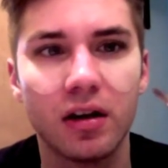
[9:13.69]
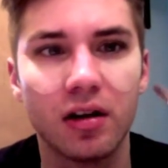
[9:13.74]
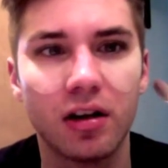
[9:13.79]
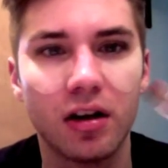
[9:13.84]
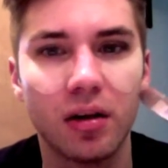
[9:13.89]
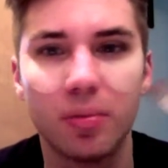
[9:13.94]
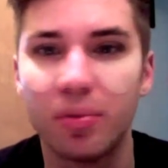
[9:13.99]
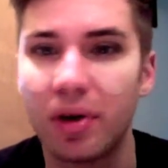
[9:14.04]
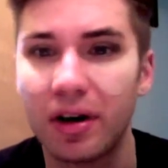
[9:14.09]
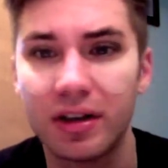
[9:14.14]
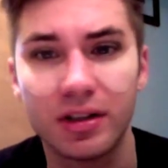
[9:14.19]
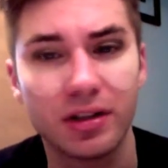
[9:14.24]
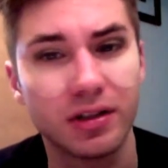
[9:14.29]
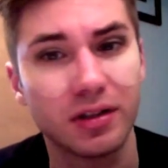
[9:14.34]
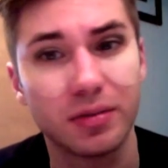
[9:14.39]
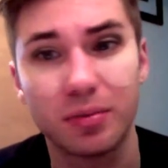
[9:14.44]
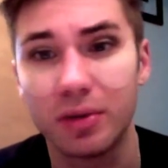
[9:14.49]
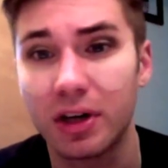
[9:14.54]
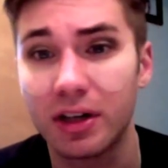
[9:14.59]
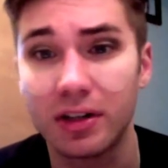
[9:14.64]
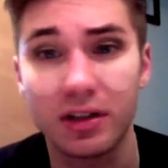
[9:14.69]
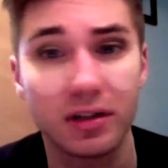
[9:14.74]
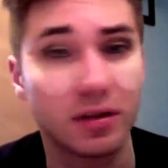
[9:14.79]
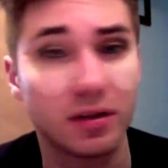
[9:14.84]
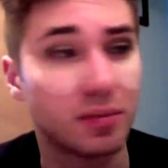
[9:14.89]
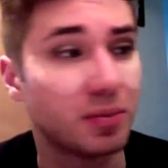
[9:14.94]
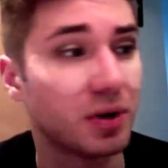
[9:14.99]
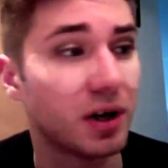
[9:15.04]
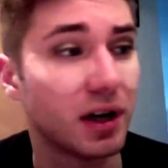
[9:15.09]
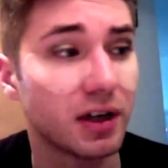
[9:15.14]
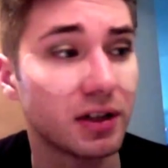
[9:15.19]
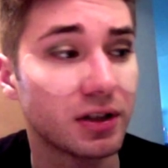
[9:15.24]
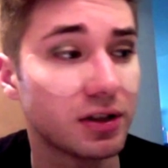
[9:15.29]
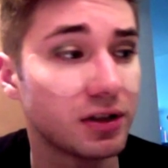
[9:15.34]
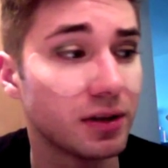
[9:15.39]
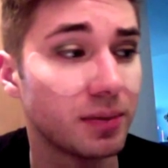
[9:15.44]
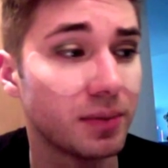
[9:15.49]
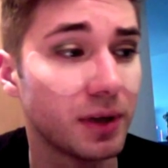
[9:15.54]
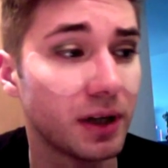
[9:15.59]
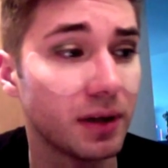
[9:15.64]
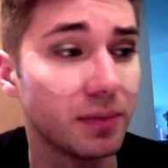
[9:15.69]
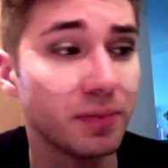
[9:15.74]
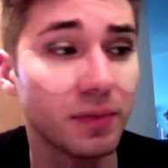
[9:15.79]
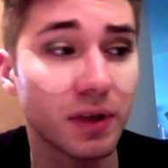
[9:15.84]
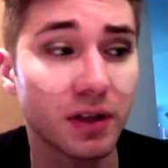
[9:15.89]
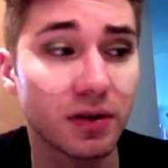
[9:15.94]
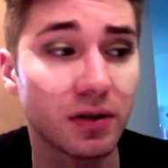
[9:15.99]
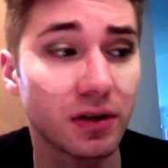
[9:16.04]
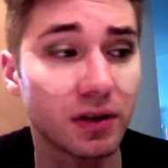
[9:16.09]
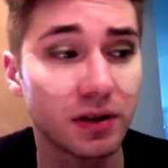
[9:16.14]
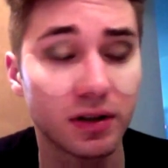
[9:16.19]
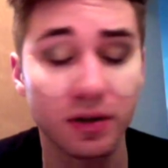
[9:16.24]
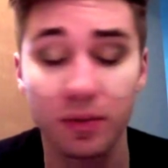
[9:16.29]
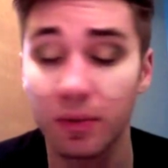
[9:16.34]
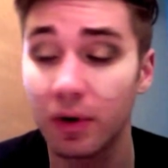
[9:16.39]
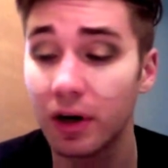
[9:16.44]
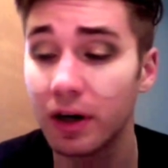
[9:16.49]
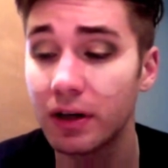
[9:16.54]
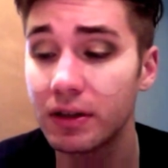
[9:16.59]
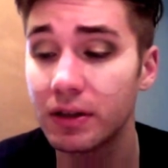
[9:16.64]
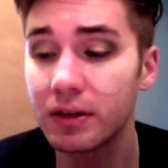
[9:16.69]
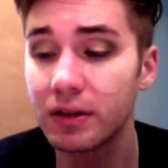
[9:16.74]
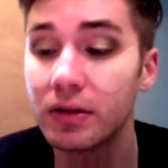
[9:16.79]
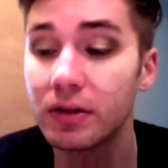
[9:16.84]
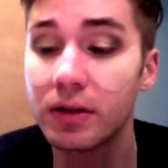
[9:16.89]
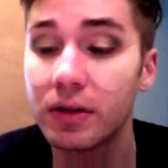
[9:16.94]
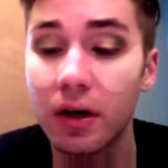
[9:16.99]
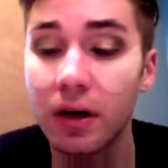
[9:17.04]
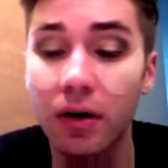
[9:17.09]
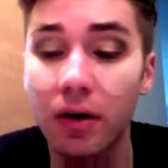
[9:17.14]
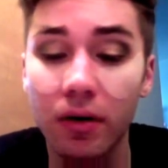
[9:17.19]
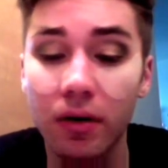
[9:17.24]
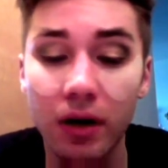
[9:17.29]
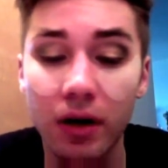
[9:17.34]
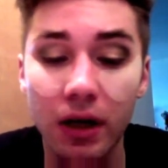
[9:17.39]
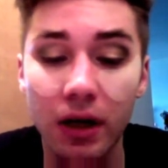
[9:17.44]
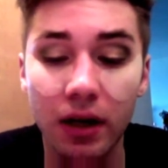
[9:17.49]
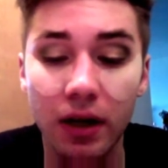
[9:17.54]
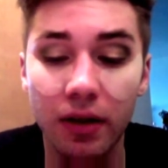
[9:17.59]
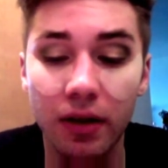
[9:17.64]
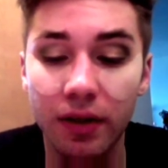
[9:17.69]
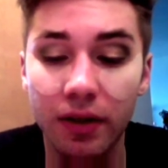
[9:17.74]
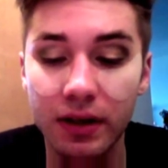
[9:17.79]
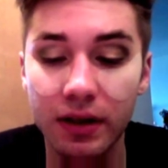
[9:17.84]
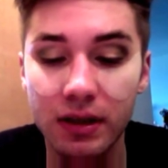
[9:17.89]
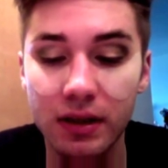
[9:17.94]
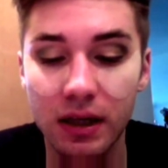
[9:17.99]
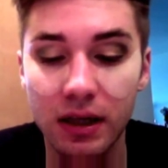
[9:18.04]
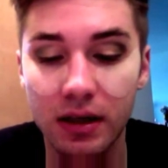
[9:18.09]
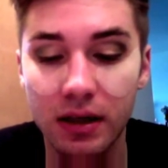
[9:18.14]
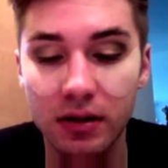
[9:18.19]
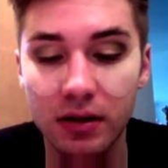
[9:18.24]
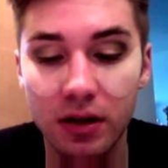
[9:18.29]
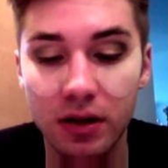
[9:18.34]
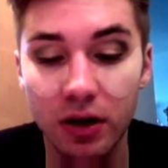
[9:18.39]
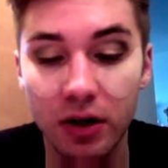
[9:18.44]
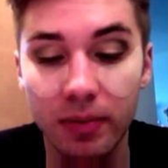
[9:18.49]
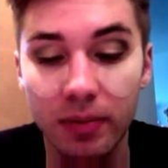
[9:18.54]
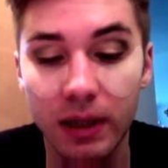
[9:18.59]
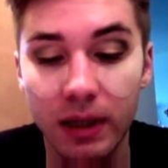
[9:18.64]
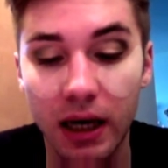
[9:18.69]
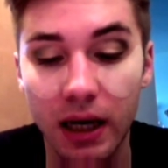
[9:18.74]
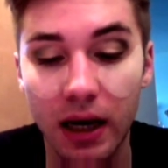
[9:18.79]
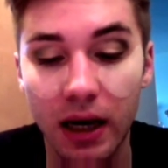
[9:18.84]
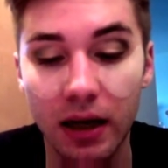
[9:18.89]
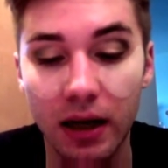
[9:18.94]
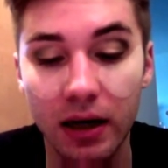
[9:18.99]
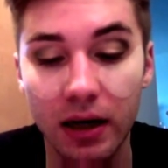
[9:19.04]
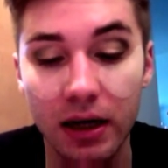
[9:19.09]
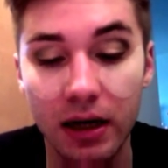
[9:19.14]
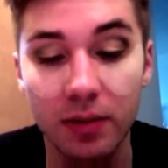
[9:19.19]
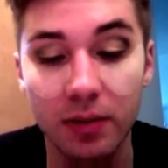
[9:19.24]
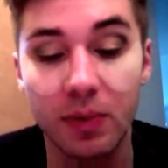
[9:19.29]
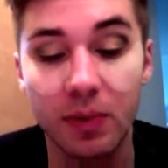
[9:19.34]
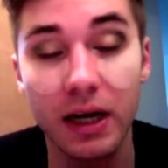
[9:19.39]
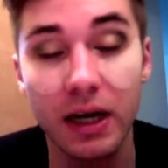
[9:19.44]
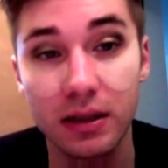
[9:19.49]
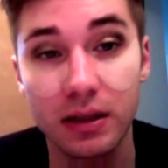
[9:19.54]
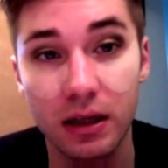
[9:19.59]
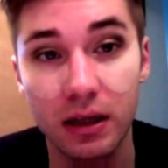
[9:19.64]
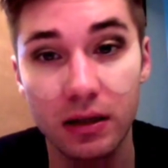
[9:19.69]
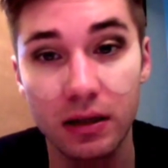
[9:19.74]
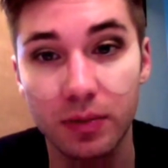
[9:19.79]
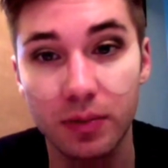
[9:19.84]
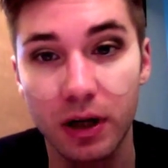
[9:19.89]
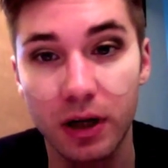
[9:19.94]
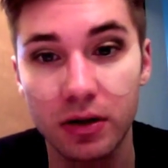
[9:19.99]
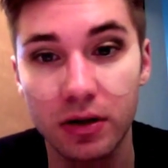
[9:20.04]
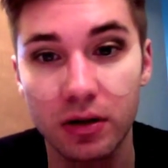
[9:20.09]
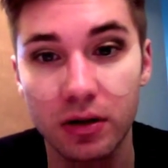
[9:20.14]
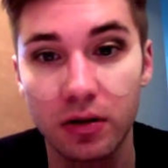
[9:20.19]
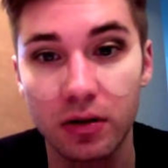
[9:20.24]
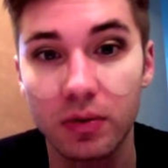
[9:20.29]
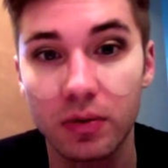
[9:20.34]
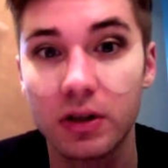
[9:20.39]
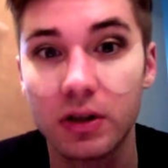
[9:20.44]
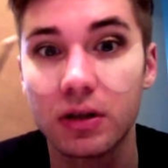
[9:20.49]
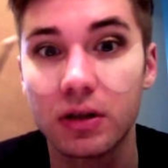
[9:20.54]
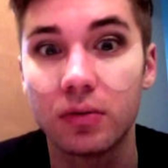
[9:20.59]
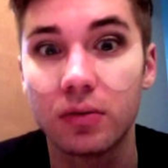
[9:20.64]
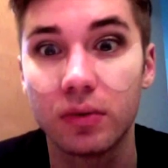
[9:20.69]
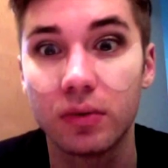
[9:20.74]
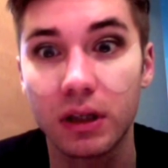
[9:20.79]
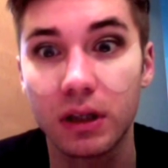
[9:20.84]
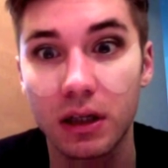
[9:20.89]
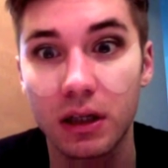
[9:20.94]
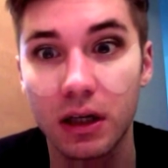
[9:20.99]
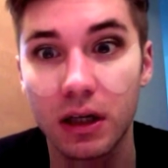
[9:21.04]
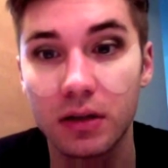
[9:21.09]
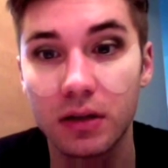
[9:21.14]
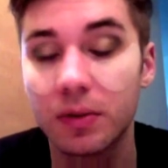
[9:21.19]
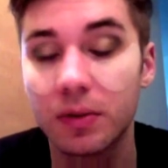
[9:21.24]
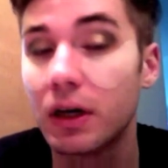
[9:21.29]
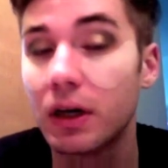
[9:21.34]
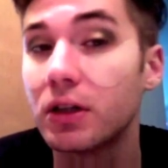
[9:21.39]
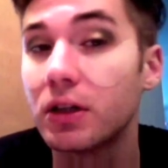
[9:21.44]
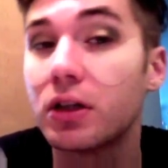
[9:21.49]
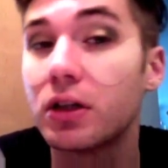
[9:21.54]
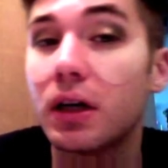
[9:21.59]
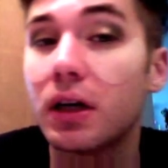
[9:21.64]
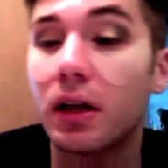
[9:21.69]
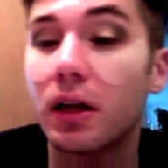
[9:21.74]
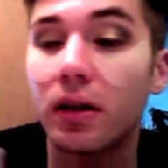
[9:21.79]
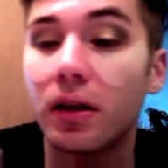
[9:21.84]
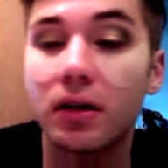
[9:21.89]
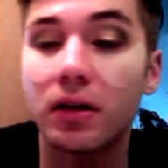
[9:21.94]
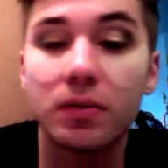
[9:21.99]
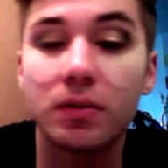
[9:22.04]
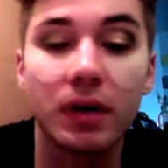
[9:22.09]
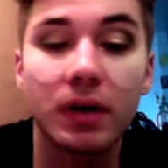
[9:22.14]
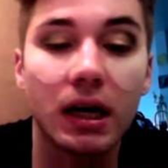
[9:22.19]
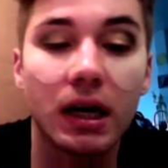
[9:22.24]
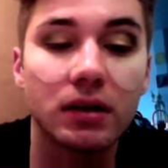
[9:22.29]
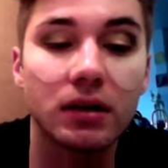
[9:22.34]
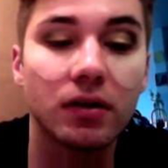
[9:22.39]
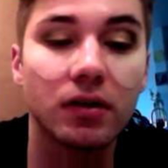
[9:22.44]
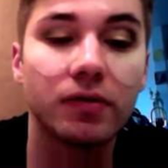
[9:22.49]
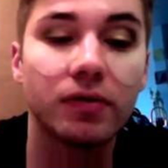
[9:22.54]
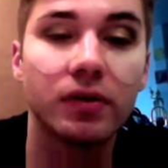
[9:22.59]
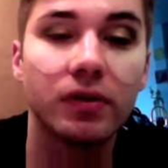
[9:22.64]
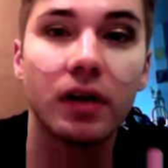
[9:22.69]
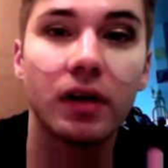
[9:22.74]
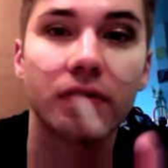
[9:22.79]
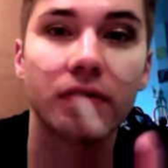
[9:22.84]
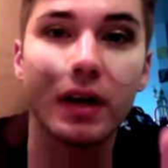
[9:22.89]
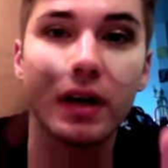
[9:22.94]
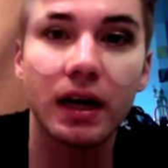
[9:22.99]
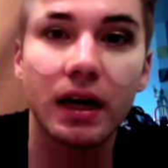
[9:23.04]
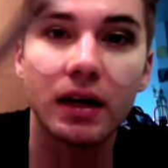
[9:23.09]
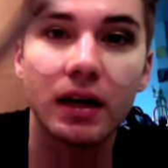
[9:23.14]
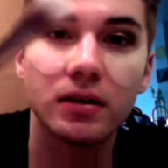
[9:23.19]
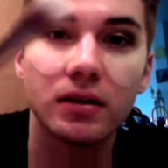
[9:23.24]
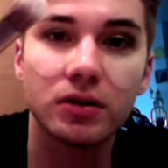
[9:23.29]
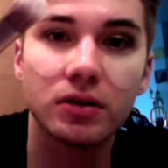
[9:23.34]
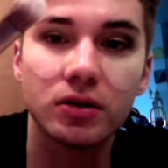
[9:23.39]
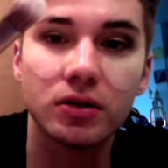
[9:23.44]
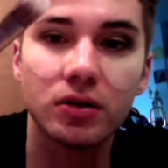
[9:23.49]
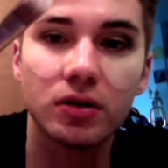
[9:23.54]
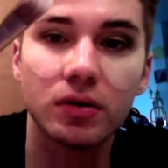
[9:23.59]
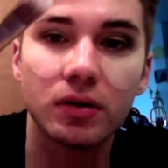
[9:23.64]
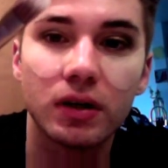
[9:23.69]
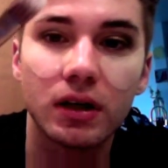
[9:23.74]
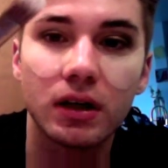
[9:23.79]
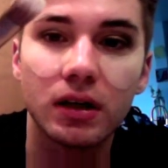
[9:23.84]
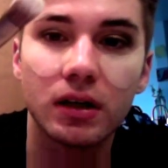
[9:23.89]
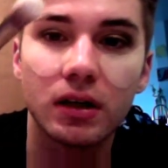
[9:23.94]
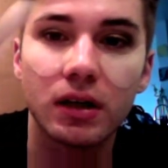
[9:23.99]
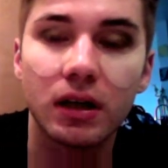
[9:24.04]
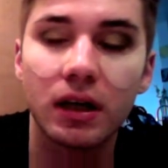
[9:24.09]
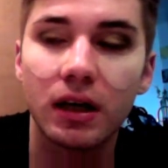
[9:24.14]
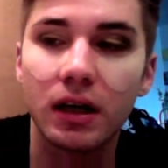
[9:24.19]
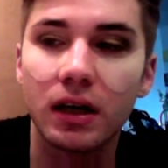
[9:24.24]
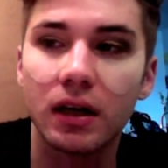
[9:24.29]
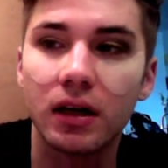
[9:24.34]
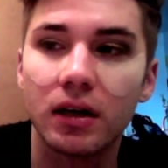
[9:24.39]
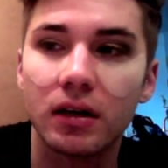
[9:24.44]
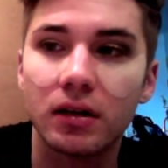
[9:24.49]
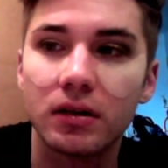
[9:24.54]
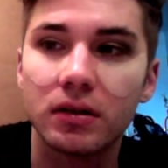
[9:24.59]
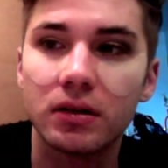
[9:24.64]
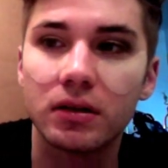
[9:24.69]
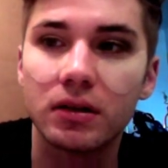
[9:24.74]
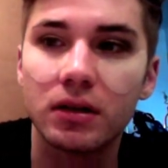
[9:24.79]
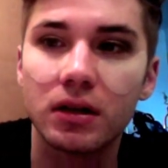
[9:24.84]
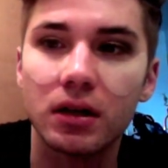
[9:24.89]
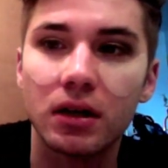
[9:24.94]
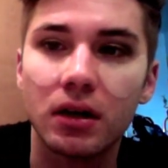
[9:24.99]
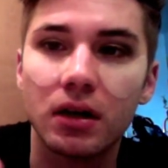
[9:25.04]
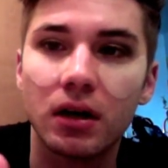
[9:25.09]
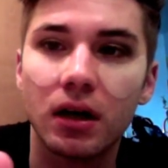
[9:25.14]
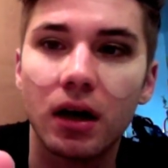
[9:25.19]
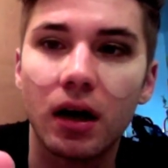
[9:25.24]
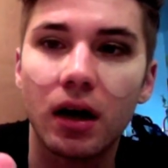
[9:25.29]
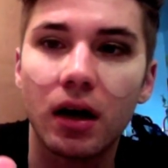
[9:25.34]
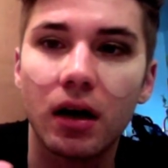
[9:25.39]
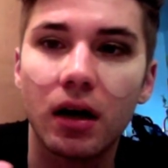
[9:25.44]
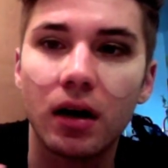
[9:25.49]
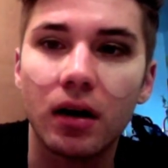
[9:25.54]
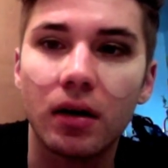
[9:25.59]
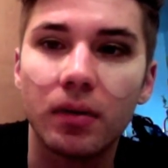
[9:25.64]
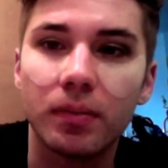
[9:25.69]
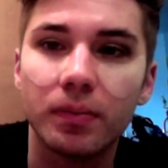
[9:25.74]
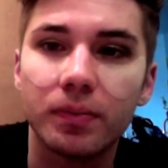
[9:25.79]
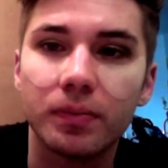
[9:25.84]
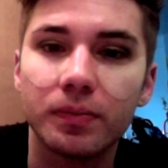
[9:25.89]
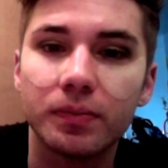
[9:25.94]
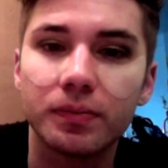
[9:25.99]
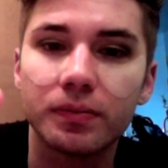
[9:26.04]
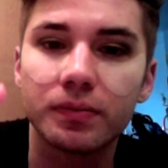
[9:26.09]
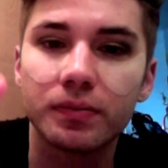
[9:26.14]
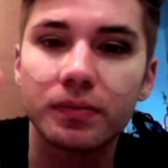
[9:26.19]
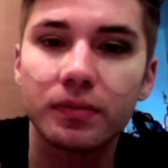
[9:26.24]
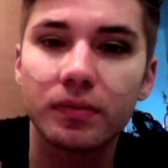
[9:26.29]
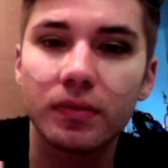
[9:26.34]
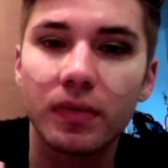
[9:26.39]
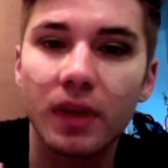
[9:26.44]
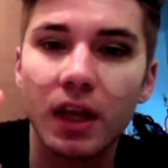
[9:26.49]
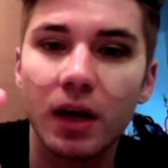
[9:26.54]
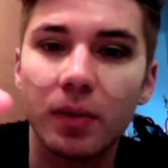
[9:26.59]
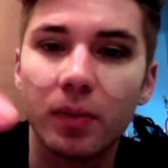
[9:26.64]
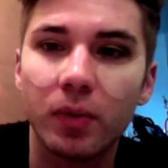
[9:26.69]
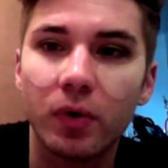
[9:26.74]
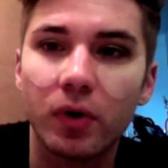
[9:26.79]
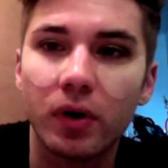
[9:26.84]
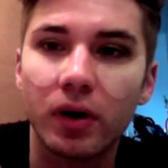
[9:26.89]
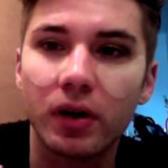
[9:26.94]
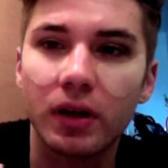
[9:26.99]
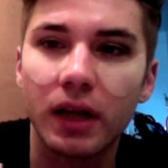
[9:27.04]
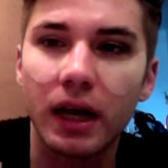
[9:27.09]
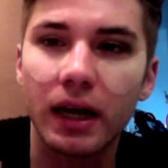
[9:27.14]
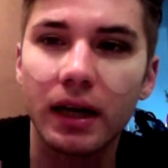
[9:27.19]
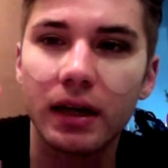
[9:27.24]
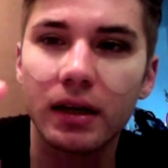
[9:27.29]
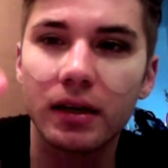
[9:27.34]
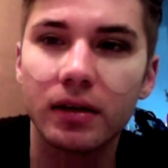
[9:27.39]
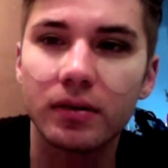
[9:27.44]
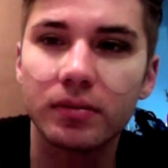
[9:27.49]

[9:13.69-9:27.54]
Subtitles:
A brush is a brush is a brush to me, as long as it works. So this is the Urban Decay Naked Basics brush though, which is a really nice brush. And this one has a fluffy end to it and a more like